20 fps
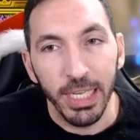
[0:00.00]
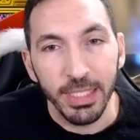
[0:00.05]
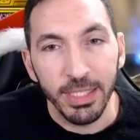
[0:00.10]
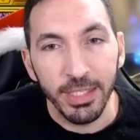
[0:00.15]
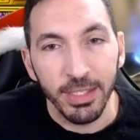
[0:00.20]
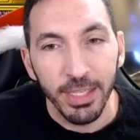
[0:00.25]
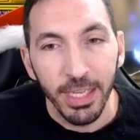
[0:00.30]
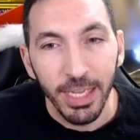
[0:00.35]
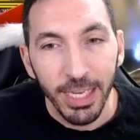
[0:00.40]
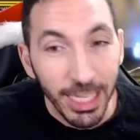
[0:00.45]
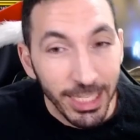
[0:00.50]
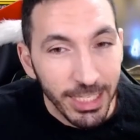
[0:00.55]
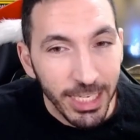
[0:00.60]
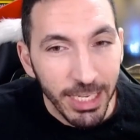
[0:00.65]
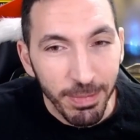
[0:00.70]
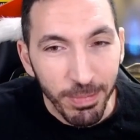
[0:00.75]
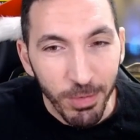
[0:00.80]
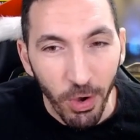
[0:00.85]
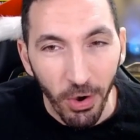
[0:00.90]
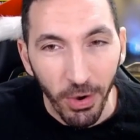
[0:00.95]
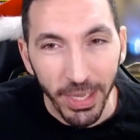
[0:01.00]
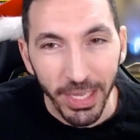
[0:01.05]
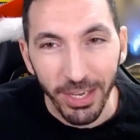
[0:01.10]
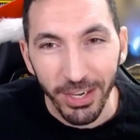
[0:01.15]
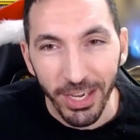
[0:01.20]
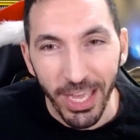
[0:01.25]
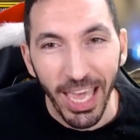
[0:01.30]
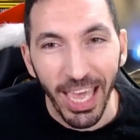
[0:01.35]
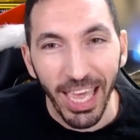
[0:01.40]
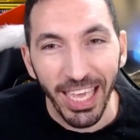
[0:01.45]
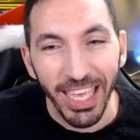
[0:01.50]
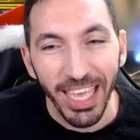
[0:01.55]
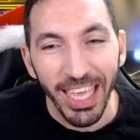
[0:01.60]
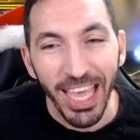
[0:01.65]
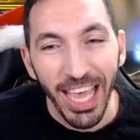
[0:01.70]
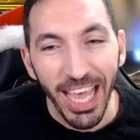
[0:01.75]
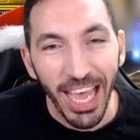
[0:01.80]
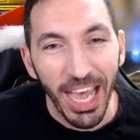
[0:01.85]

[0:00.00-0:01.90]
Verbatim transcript: Let's let's keep going, okay?